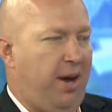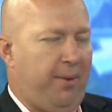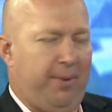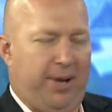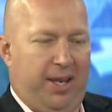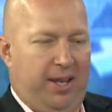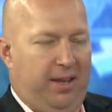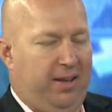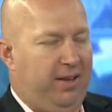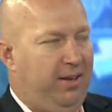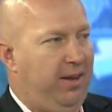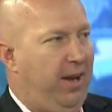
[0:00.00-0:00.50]
I
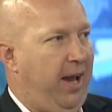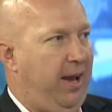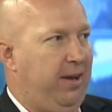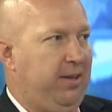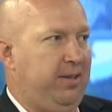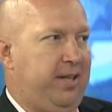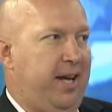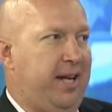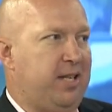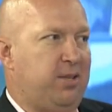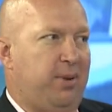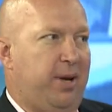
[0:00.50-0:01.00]
mean,
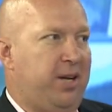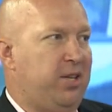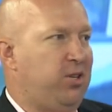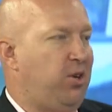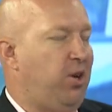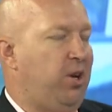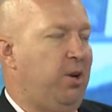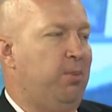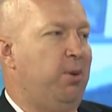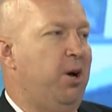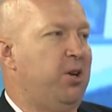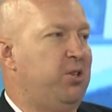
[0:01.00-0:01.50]
Tasmania's
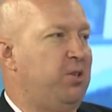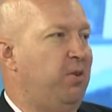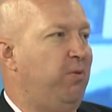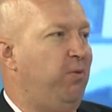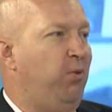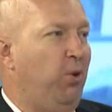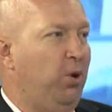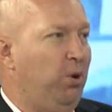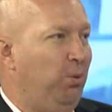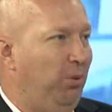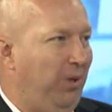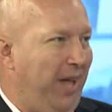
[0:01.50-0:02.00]
got the most
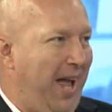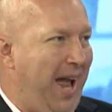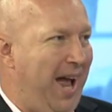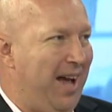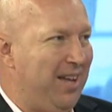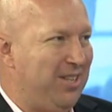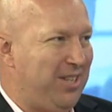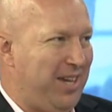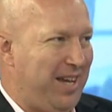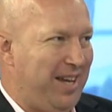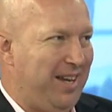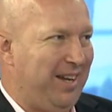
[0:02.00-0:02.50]
affordable
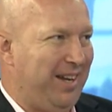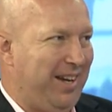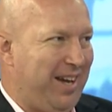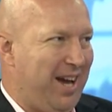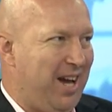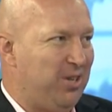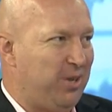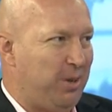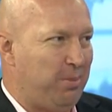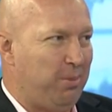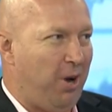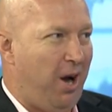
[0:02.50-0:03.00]
housing in the
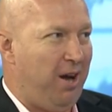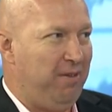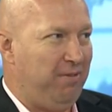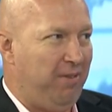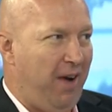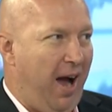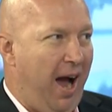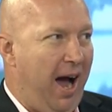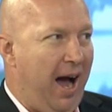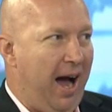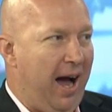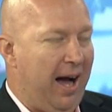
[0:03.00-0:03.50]
country by
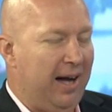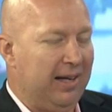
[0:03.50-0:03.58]
far.